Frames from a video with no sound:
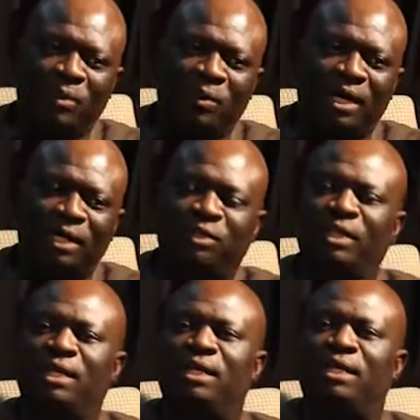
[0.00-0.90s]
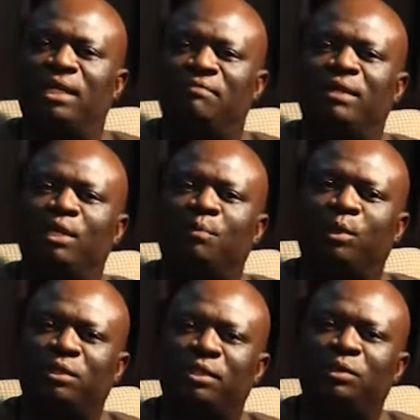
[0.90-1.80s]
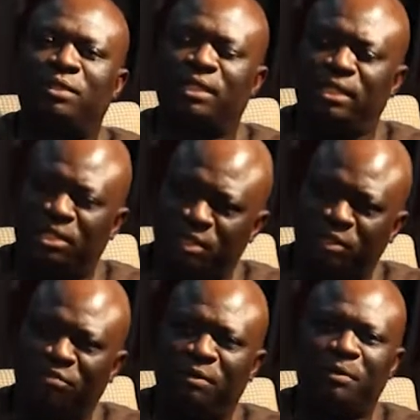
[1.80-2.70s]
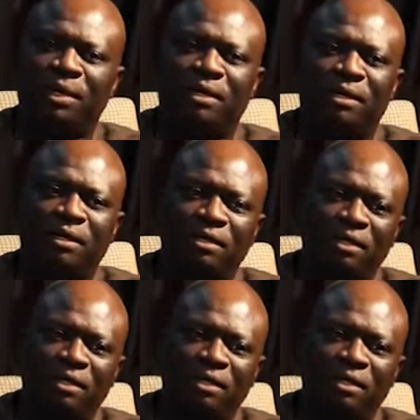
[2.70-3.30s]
We were actually given the opportunity to see the streets of America.